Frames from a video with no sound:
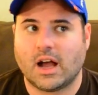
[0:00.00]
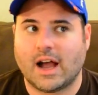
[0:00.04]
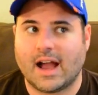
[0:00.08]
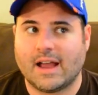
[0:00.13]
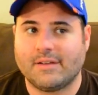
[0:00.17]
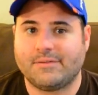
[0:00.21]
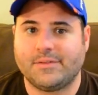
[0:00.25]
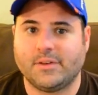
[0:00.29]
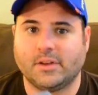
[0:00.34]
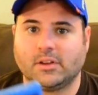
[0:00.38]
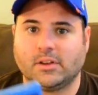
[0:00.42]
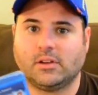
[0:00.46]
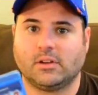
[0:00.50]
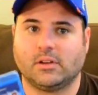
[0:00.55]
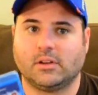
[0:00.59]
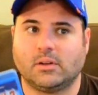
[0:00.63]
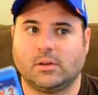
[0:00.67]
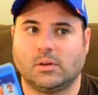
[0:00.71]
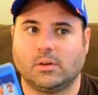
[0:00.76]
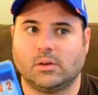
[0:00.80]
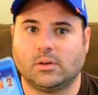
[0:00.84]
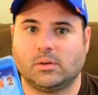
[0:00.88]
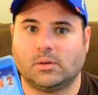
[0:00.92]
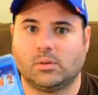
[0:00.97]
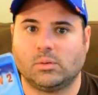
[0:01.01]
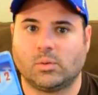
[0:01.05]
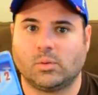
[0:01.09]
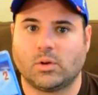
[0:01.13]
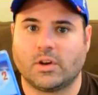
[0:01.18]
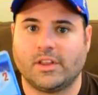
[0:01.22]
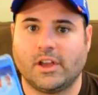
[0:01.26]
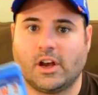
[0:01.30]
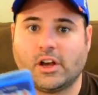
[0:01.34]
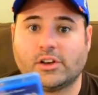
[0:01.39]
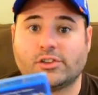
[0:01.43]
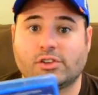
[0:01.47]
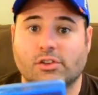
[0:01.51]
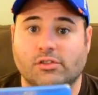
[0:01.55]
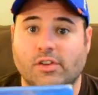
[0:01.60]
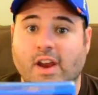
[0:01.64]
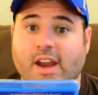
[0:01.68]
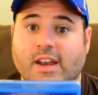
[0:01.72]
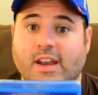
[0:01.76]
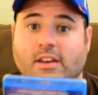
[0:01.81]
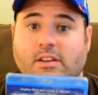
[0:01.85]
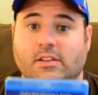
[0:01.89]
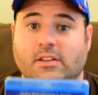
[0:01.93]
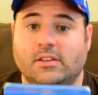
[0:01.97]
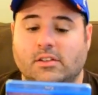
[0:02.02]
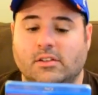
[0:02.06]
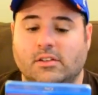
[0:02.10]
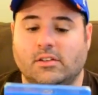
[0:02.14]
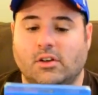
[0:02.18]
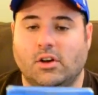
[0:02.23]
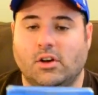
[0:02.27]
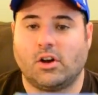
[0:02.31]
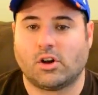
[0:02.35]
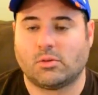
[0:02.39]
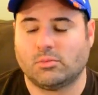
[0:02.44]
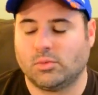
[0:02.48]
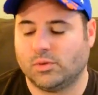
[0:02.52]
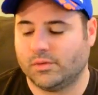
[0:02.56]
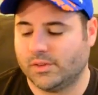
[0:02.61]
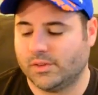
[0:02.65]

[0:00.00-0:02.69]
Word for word: I feel, one of the underrated horror